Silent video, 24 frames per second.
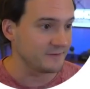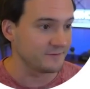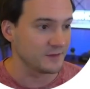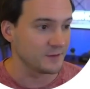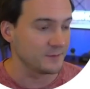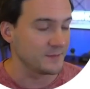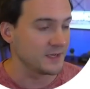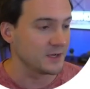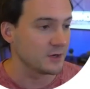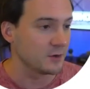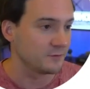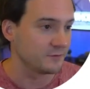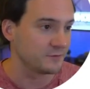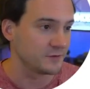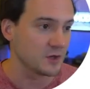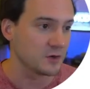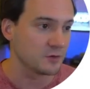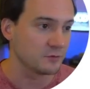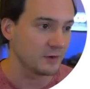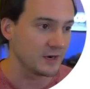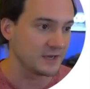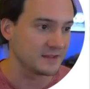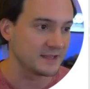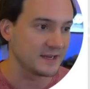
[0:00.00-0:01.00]
flamingo
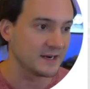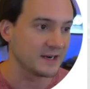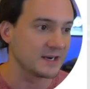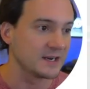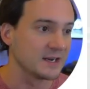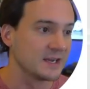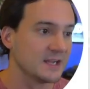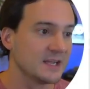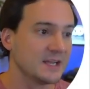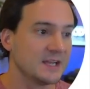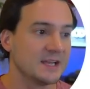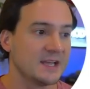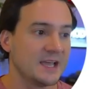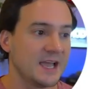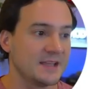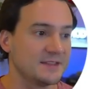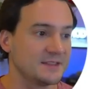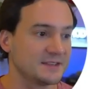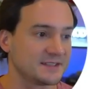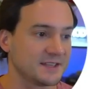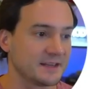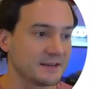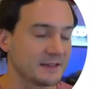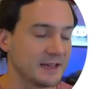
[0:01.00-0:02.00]
float right there
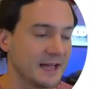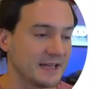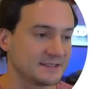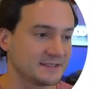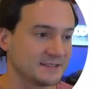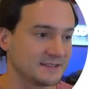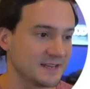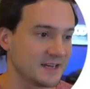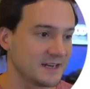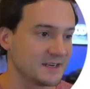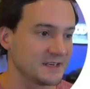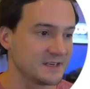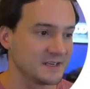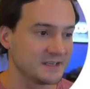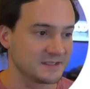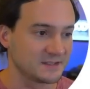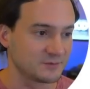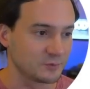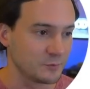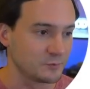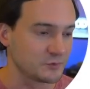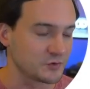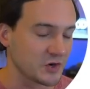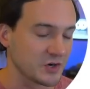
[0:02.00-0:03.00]
and the sunglasses on in his
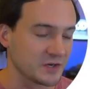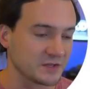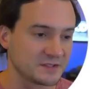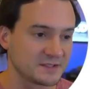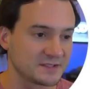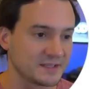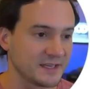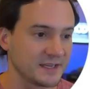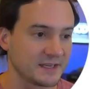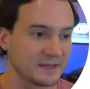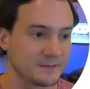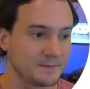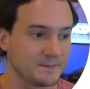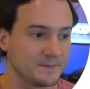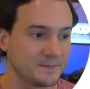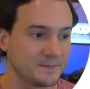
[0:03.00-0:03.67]
swim trunks. Like